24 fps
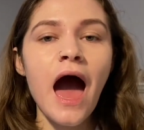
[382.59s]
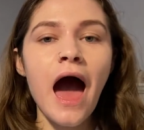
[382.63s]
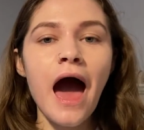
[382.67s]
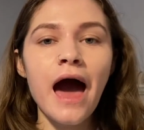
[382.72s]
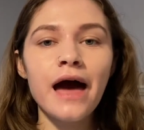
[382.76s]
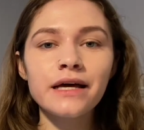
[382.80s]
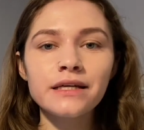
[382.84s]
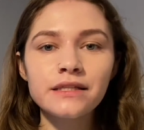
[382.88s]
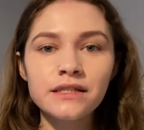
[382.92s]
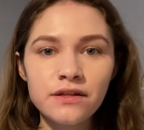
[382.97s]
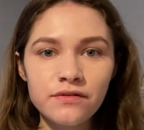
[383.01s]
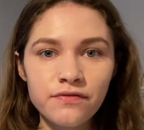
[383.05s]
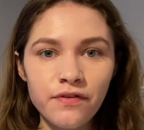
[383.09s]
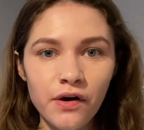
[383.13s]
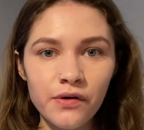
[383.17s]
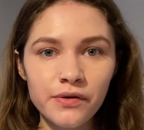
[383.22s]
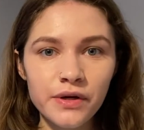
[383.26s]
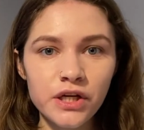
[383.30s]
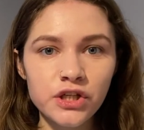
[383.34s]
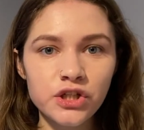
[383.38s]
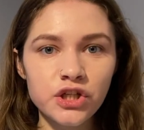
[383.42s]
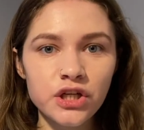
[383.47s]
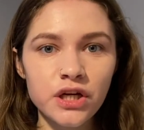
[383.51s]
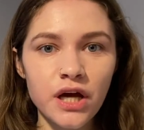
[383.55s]
As the
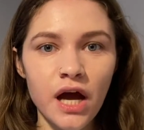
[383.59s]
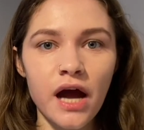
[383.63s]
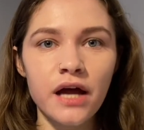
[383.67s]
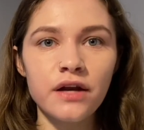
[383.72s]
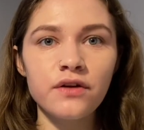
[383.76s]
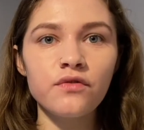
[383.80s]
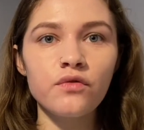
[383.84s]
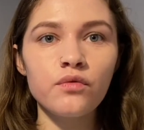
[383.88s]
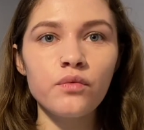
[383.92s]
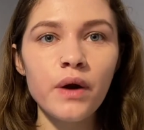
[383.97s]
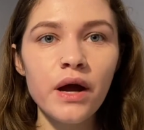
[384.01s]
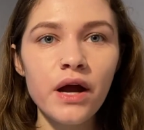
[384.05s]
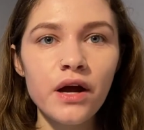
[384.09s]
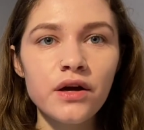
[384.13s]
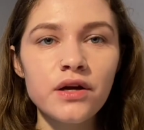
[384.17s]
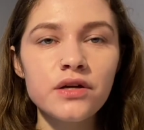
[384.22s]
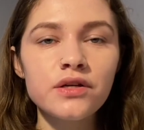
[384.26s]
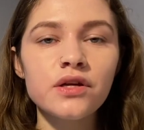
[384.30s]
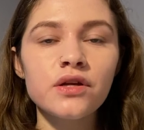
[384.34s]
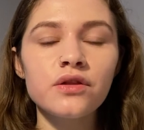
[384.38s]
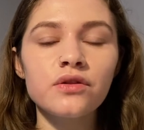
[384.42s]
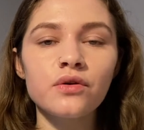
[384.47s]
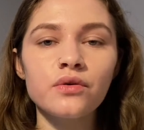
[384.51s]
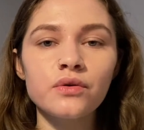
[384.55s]
foundation kind of
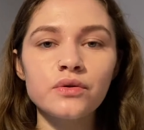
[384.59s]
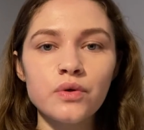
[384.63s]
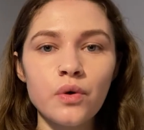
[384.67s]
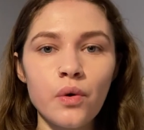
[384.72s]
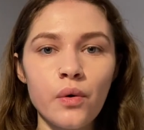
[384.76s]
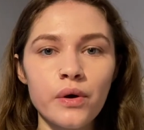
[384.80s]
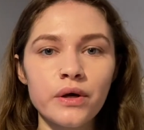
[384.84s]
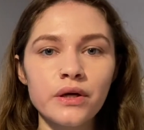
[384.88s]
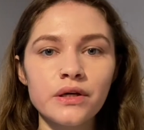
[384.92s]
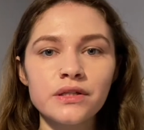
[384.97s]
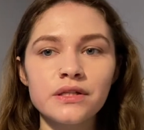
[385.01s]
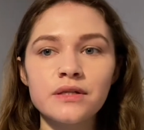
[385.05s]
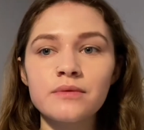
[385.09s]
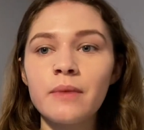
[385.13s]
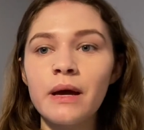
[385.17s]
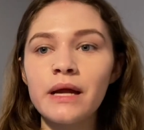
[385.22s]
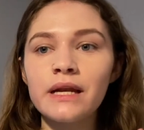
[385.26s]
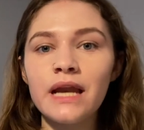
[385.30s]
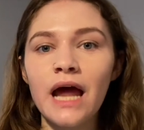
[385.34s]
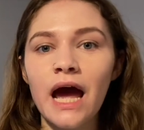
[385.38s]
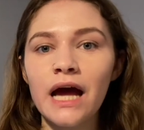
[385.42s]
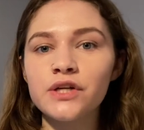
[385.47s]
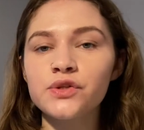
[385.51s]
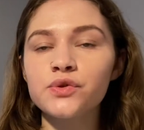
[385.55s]
wears, those oils in my
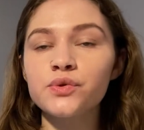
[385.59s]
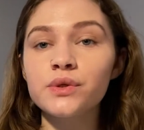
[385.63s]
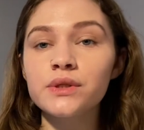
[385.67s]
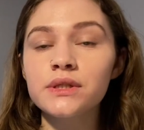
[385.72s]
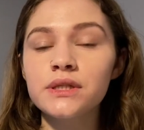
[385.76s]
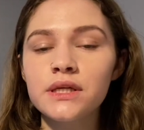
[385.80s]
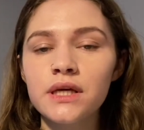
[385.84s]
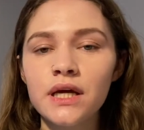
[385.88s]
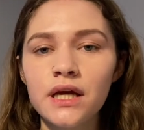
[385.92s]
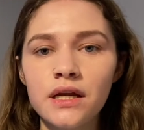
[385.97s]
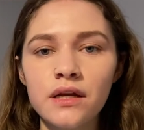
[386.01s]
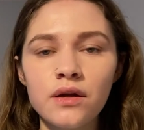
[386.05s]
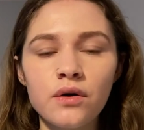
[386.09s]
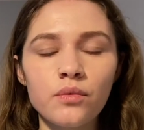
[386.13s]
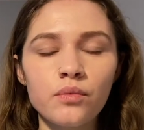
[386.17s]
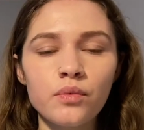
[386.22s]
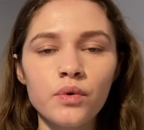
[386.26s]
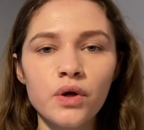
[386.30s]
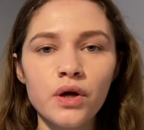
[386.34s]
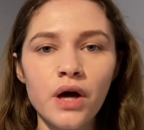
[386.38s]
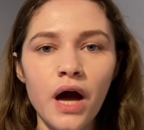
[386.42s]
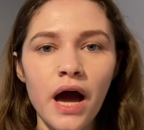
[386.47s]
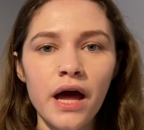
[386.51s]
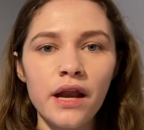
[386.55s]
natural skin
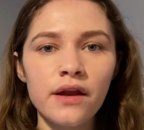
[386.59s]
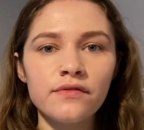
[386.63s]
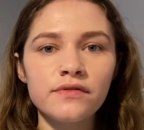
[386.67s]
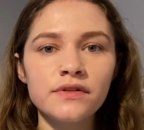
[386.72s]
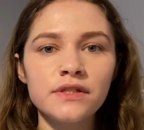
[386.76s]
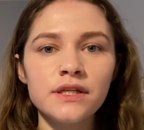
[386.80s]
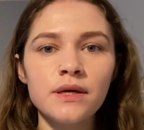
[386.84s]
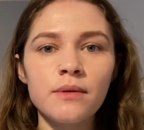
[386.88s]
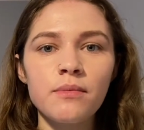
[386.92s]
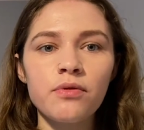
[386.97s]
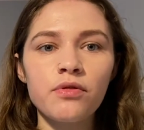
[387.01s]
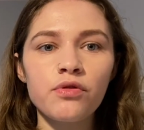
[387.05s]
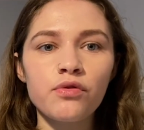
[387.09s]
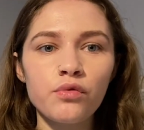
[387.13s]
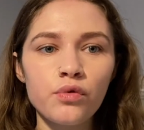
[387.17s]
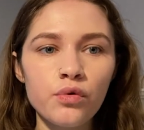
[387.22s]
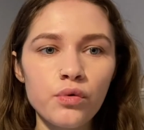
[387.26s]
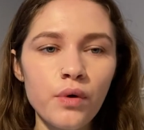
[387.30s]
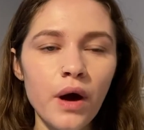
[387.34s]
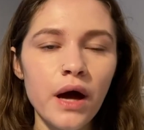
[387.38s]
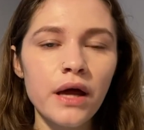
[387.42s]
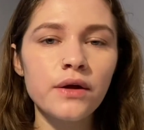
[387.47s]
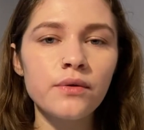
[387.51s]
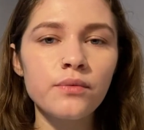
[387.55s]
will kind of seep
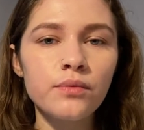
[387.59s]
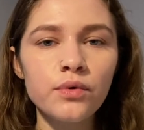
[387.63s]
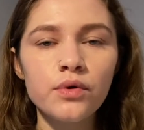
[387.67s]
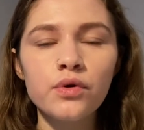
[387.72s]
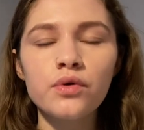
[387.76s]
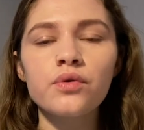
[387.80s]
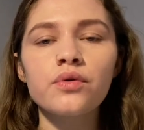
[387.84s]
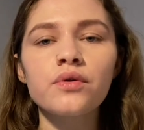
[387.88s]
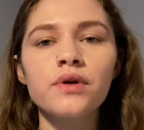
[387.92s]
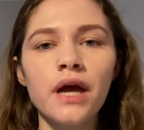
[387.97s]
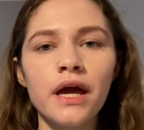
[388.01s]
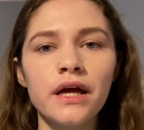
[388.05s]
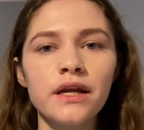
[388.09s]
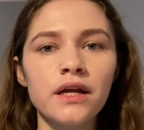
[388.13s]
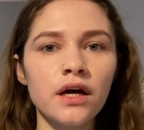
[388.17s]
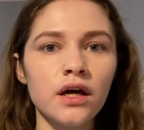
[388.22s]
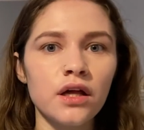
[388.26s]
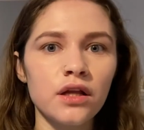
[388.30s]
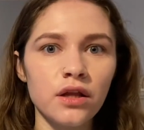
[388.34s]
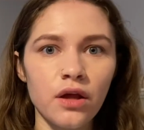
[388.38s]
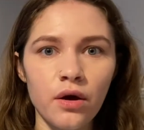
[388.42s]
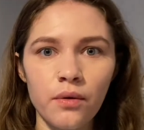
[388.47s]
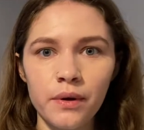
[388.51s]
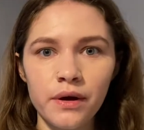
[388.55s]
through and it will create a
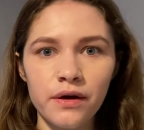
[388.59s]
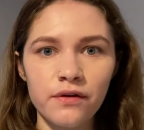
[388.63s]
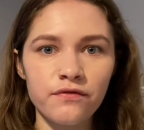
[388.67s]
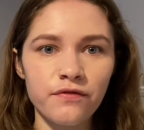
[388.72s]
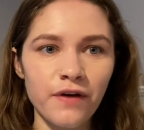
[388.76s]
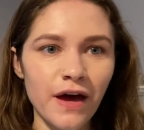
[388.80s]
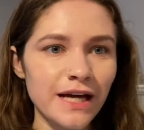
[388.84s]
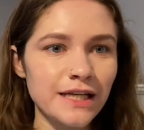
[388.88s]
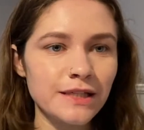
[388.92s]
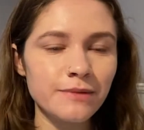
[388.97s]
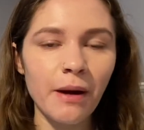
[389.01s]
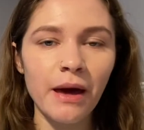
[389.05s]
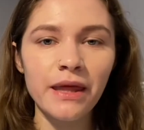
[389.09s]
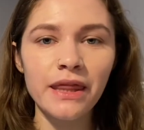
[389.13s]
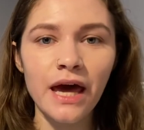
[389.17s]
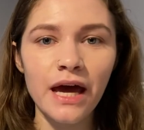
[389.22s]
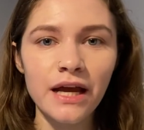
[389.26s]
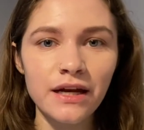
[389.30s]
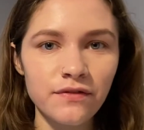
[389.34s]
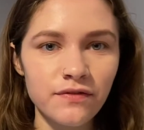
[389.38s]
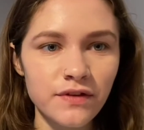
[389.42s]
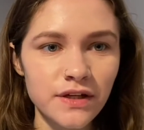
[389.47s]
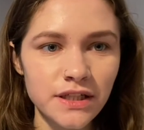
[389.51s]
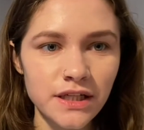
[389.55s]
glowing effect by the
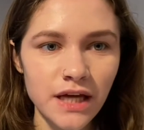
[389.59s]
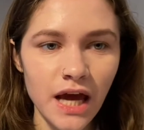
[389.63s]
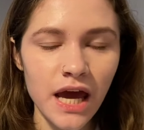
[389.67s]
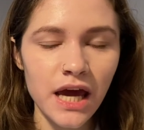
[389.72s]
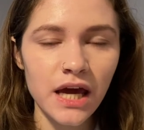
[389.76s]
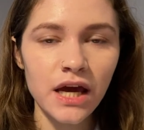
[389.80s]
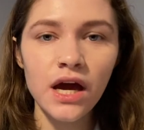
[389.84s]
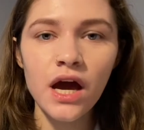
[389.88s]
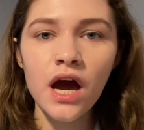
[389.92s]
end of the day.